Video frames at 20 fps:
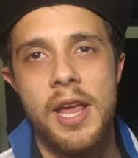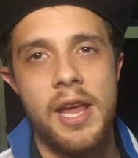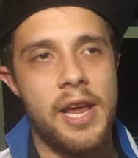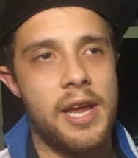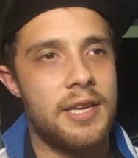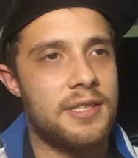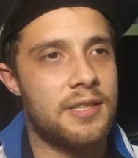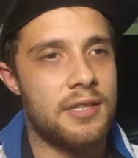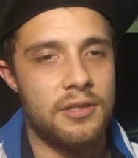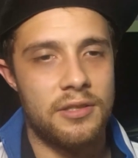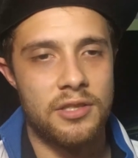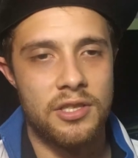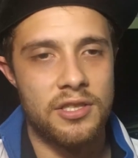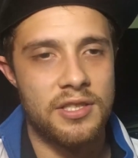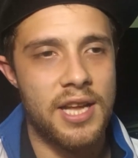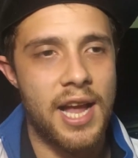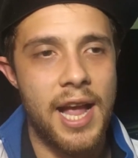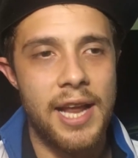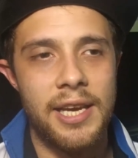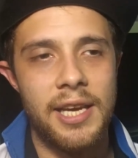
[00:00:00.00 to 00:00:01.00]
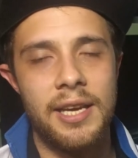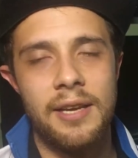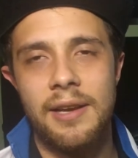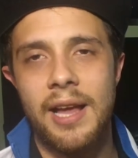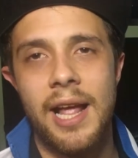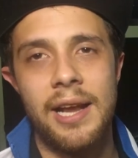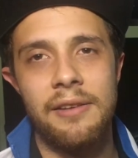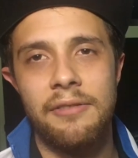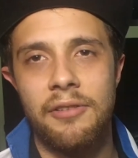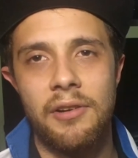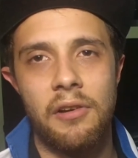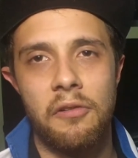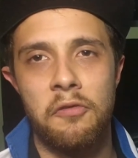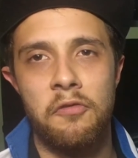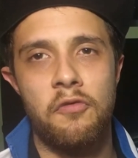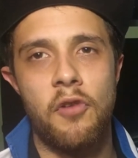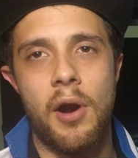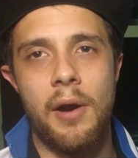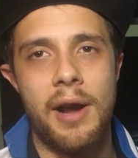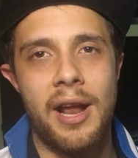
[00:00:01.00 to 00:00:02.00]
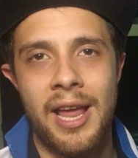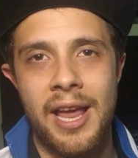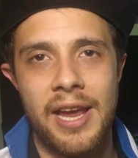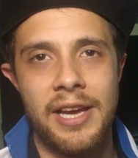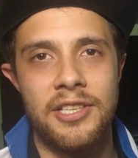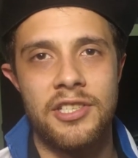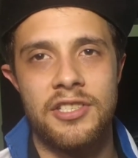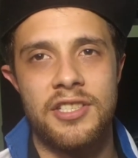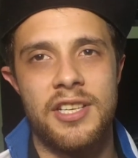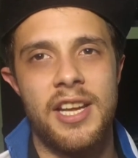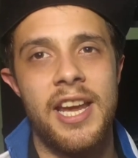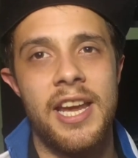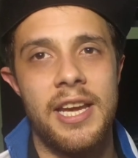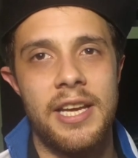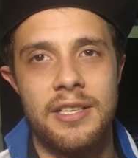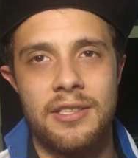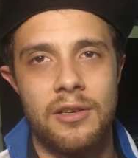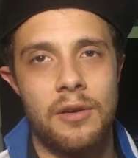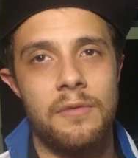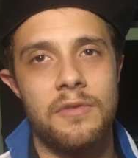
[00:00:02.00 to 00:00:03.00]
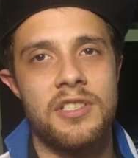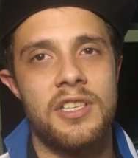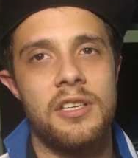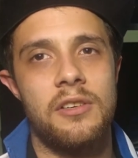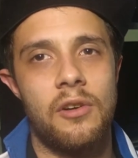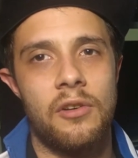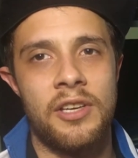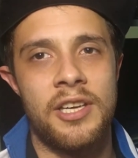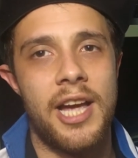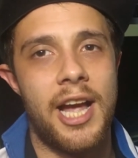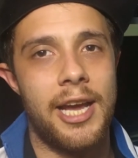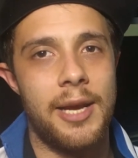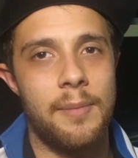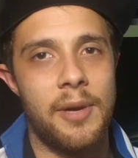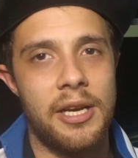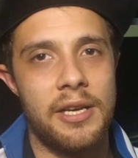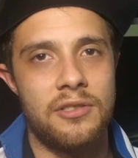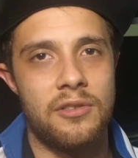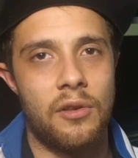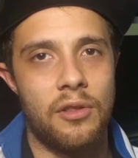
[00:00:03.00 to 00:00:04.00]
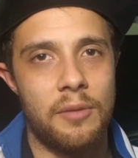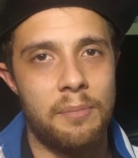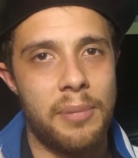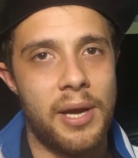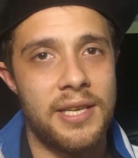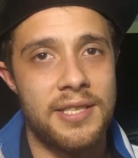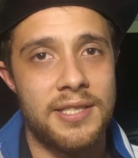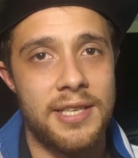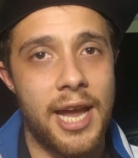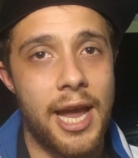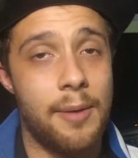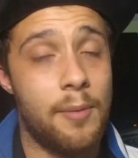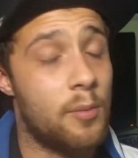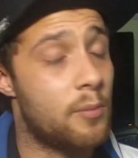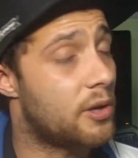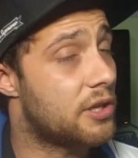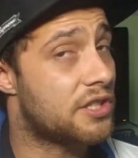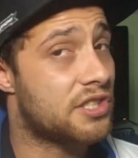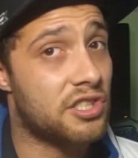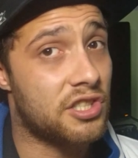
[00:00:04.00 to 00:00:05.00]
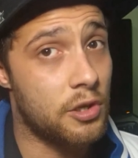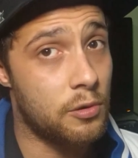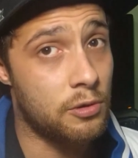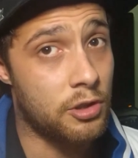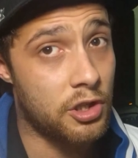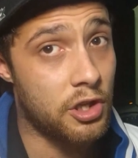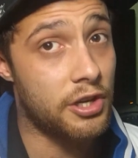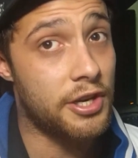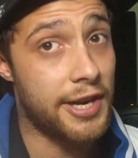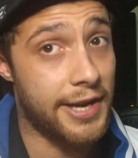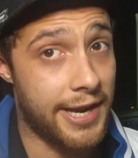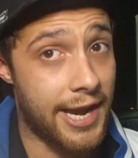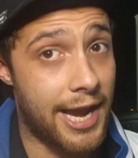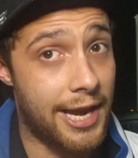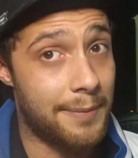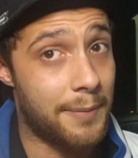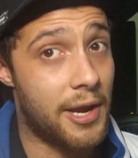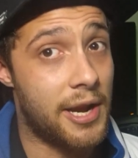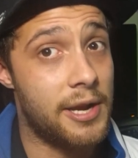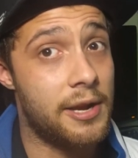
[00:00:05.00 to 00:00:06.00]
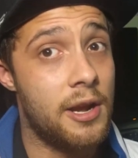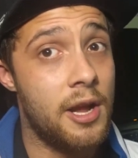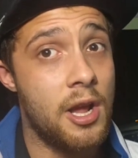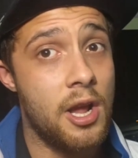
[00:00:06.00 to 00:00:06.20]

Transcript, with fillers: It's just anything I throw at it, it just eats. Obviously not gaming. It's not the best gaming, but it's still good at gaming.